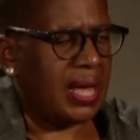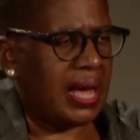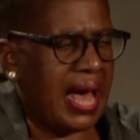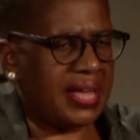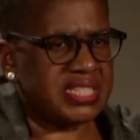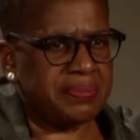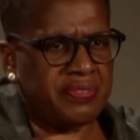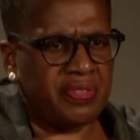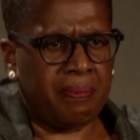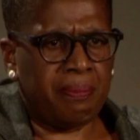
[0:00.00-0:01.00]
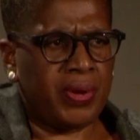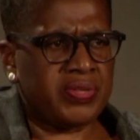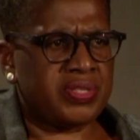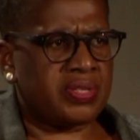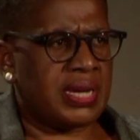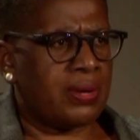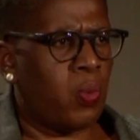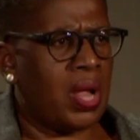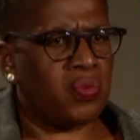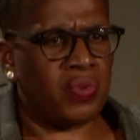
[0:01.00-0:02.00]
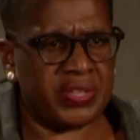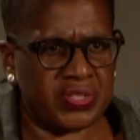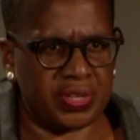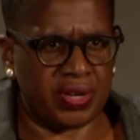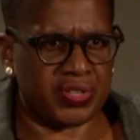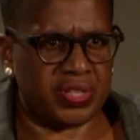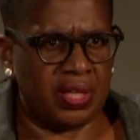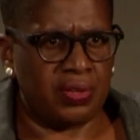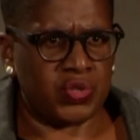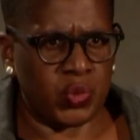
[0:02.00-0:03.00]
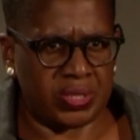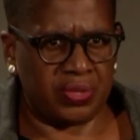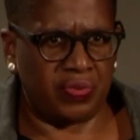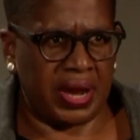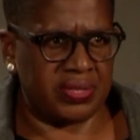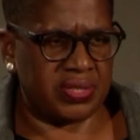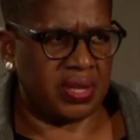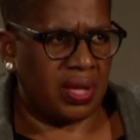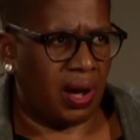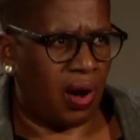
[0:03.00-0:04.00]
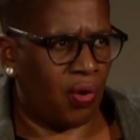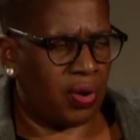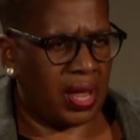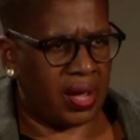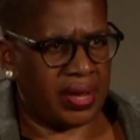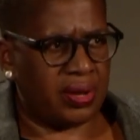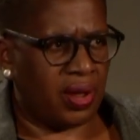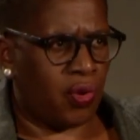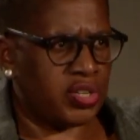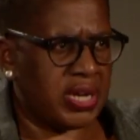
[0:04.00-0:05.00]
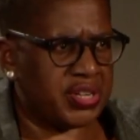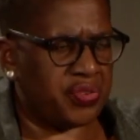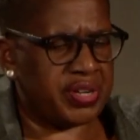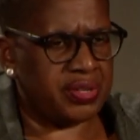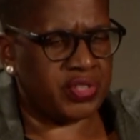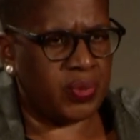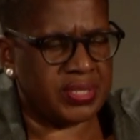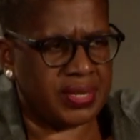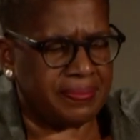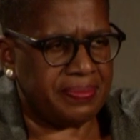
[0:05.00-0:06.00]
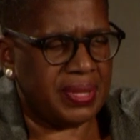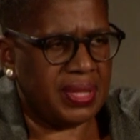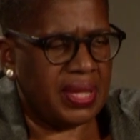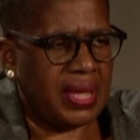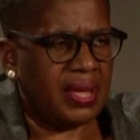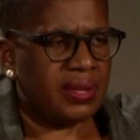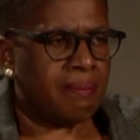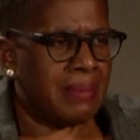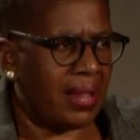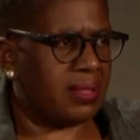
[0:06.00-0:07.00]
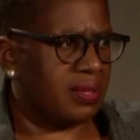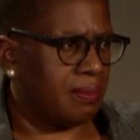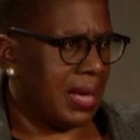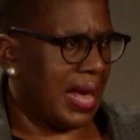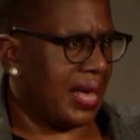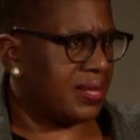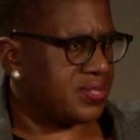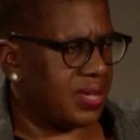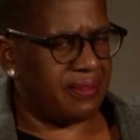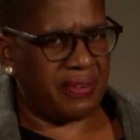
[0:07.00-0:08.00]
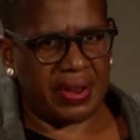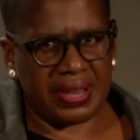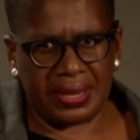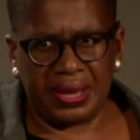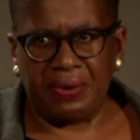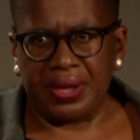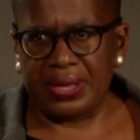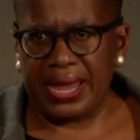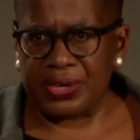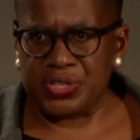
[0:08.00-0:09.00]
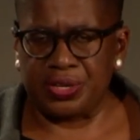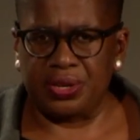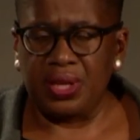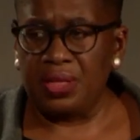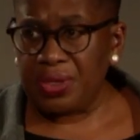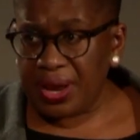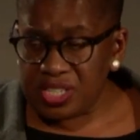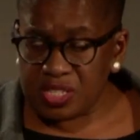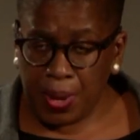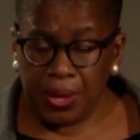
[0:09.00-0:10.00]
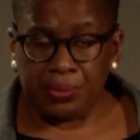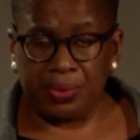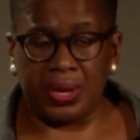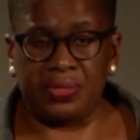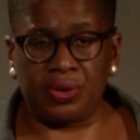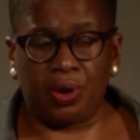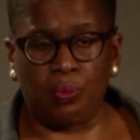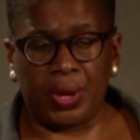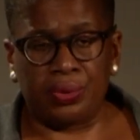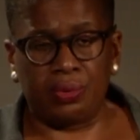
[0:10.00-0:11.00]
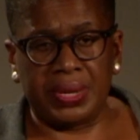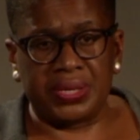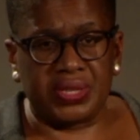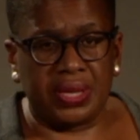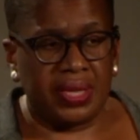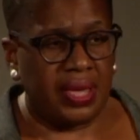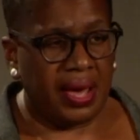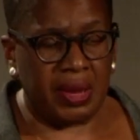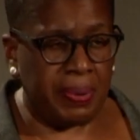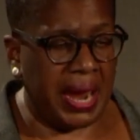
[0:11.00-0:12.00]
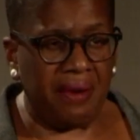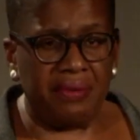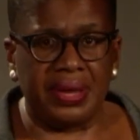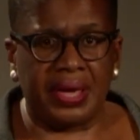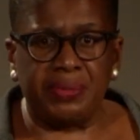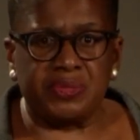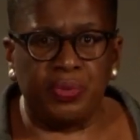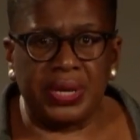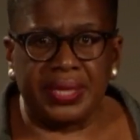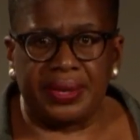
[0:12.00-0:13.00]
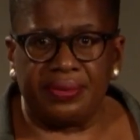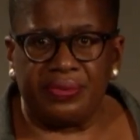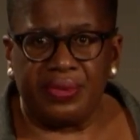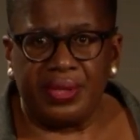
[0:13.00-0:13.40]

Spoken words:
has some of the most well-researched Twitter threads online and on gender-critical Twitter. Malcolm has a very clear recollection that I spoke at the Conway Hall meeting, and apparently I was brilliant.